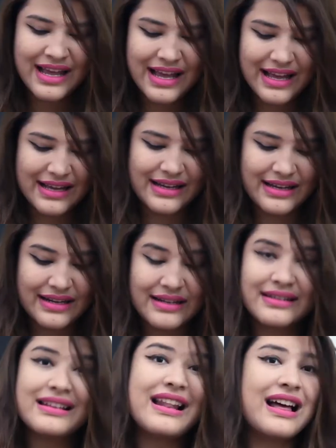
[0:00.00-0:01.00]

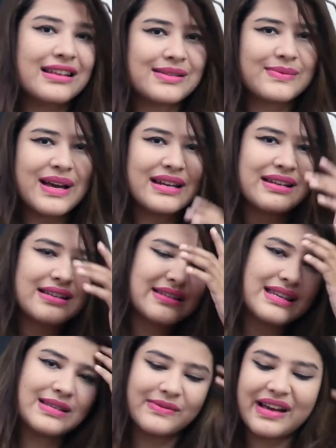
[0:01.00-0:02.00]
And the last one is
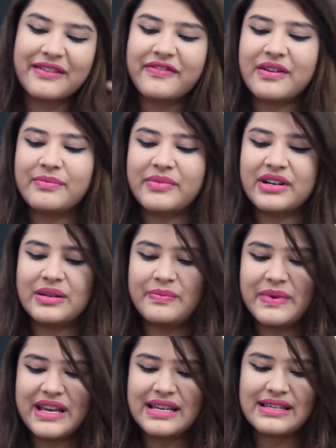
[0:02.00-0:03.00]
this one from Burt
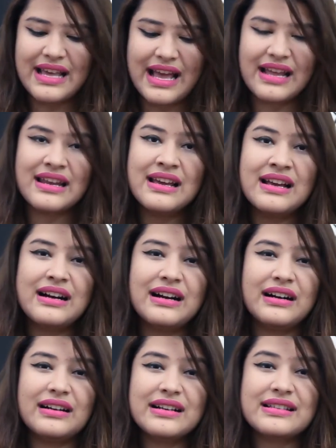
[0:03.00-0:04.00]

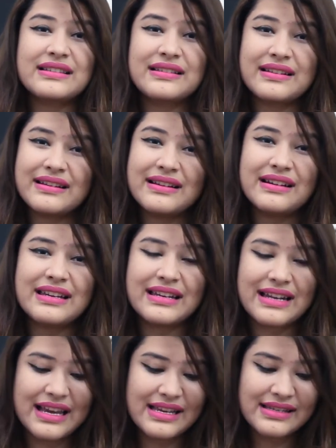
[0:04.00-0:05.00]
and it's really
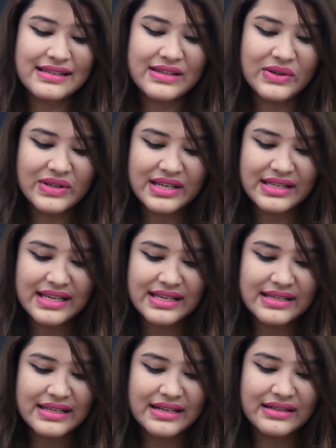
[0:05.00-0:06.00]
nice. So this
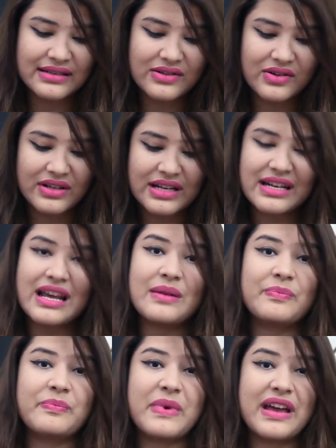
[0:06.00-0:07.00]
is a coconut
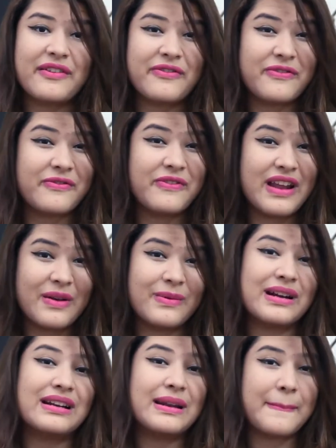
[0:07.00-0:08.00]
and pear
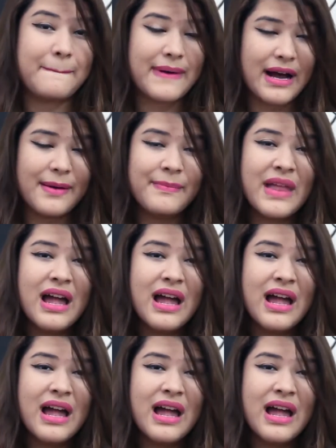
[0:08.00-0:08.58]
flavored lip balm.